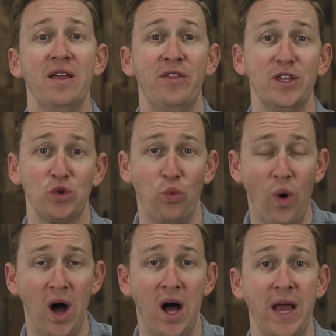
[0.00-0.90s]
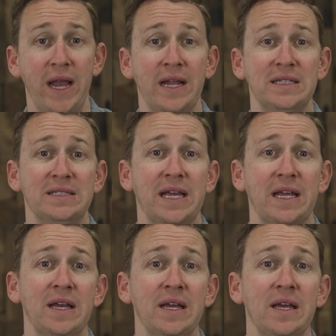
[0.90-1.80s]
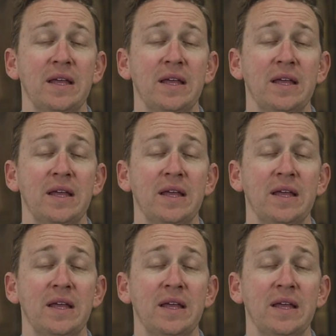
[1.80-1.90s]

this wine and saying,